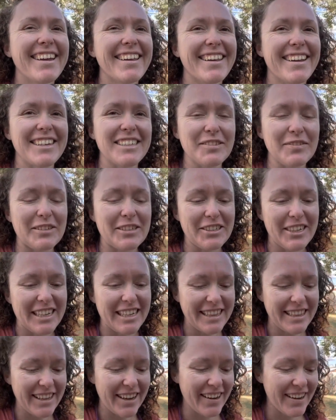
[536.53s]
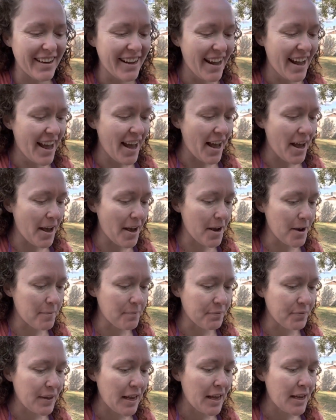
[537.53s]
Lost my train of thought.
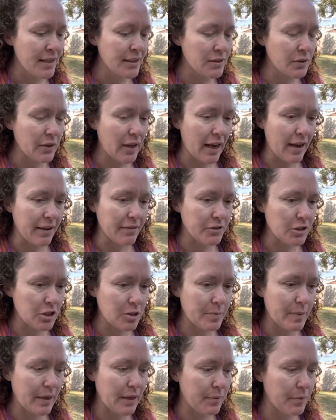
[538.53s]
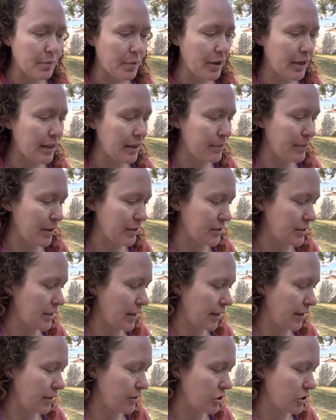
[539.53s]
Um, so yeah, I've just been bringing them
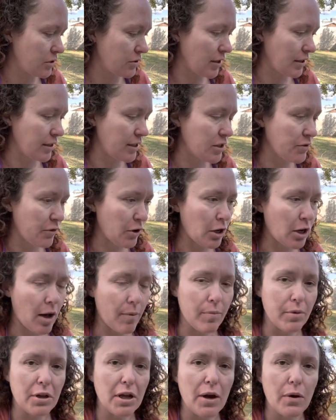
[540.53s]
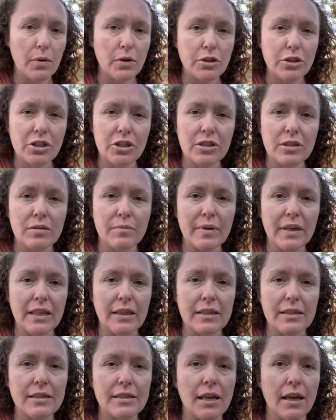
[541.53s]
outside, just at least for a couple hours, just to be in
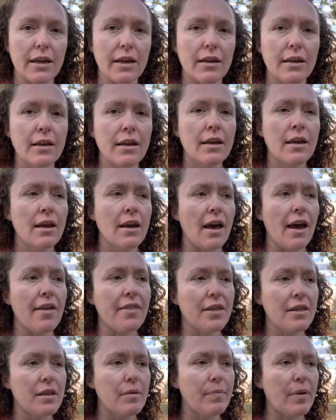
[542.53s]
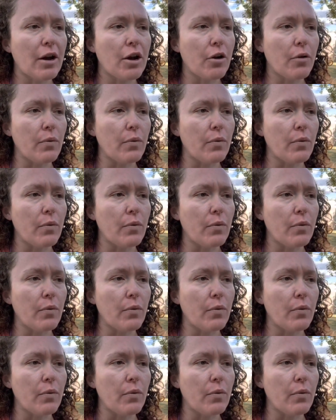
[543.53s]
the sun. And then the bigger